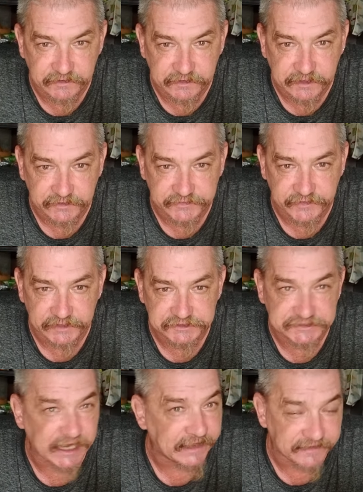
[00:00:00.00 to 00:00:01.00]
construction
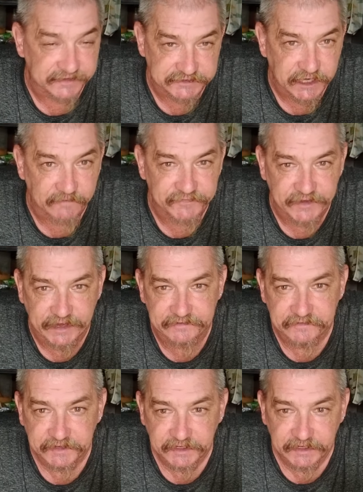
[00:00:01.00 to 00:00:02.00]
site, the job
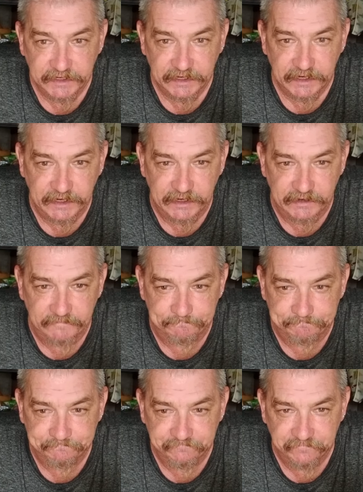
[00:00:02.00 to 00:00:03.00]
site, the,